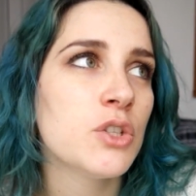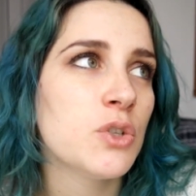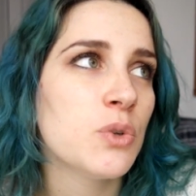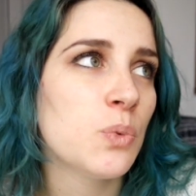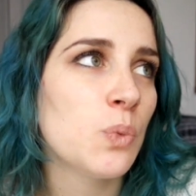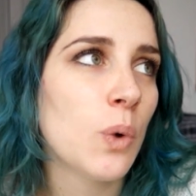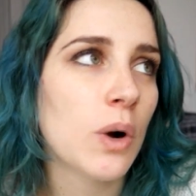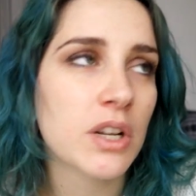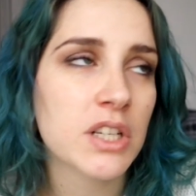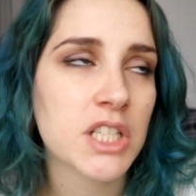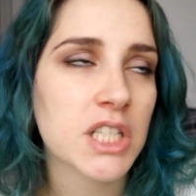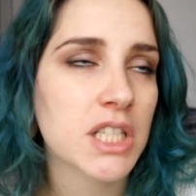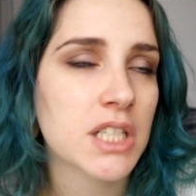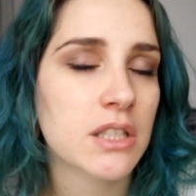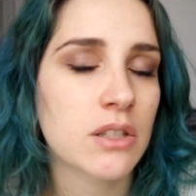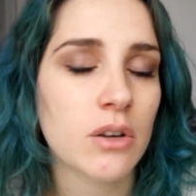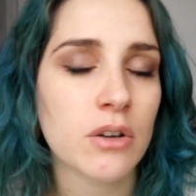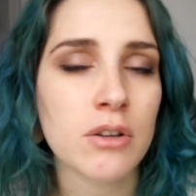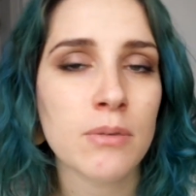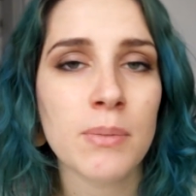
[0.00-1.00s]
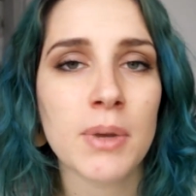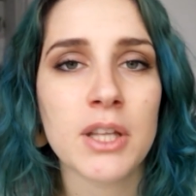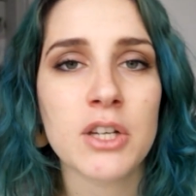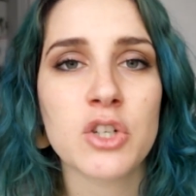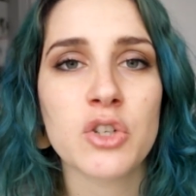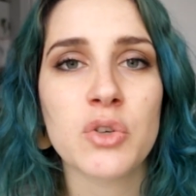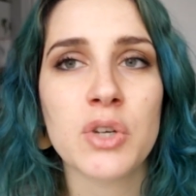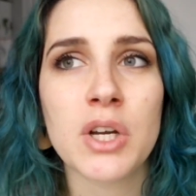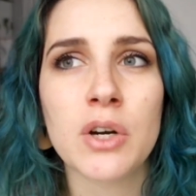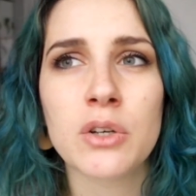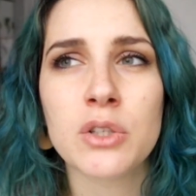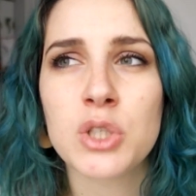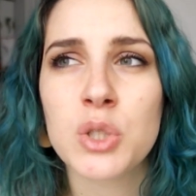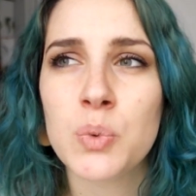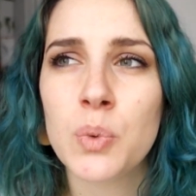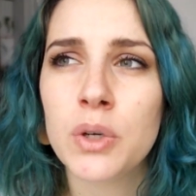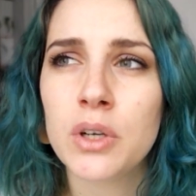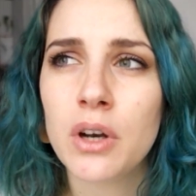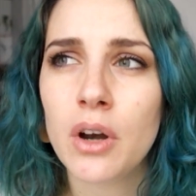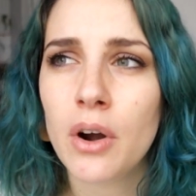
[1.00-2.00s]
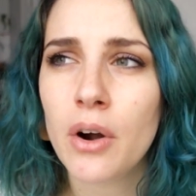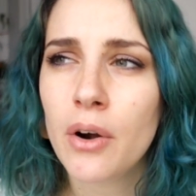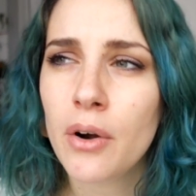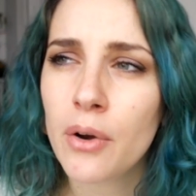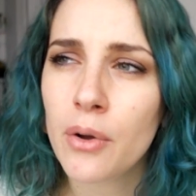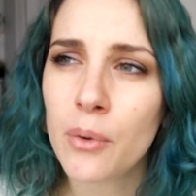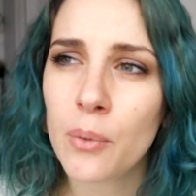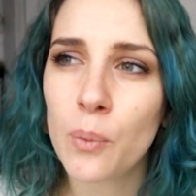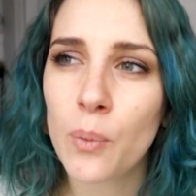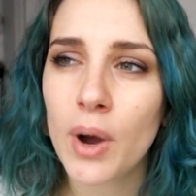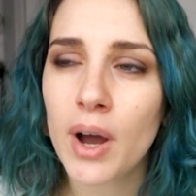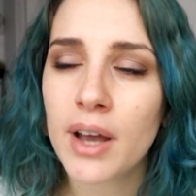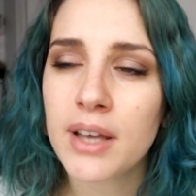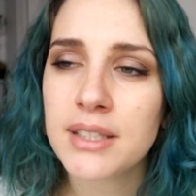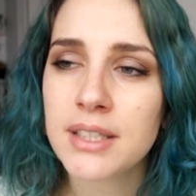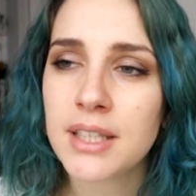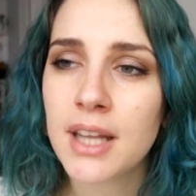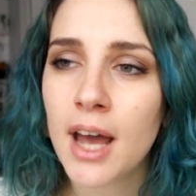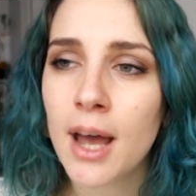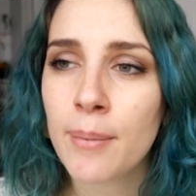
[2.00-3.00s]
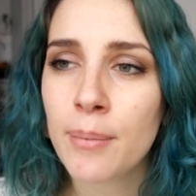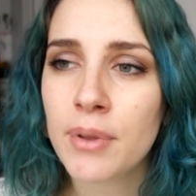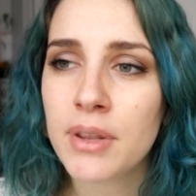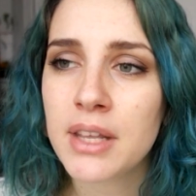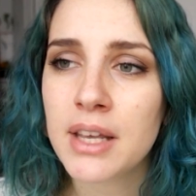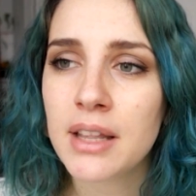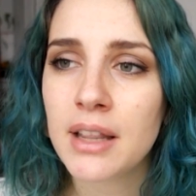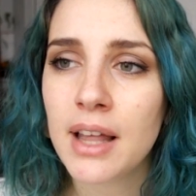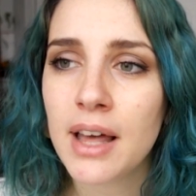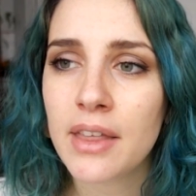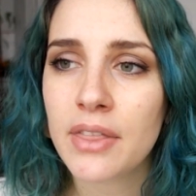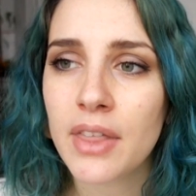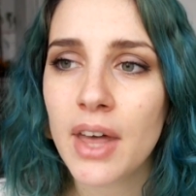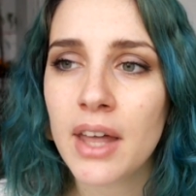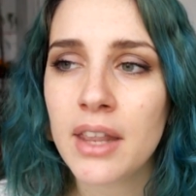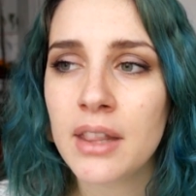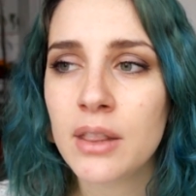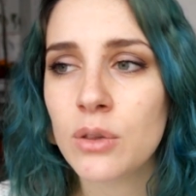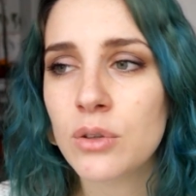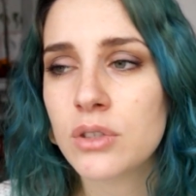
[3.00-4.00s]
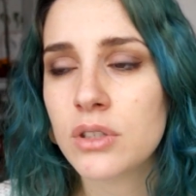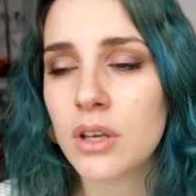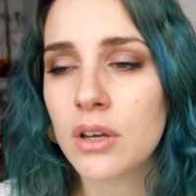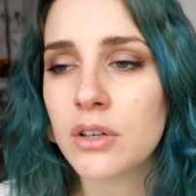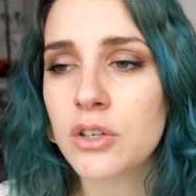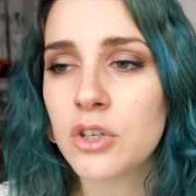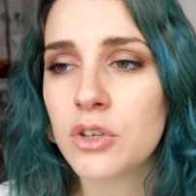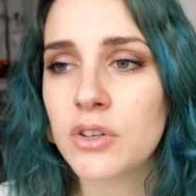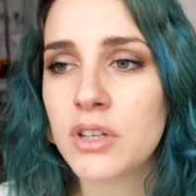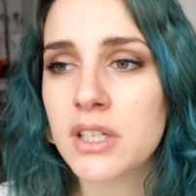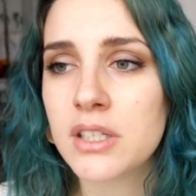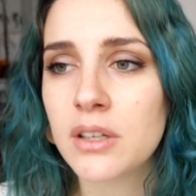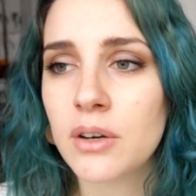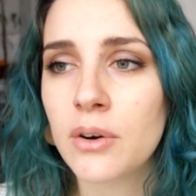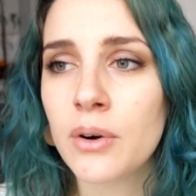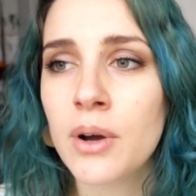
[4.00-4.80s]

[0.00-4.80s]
to watch this documentary or to wonder, oh, why is it happening like that in those countries?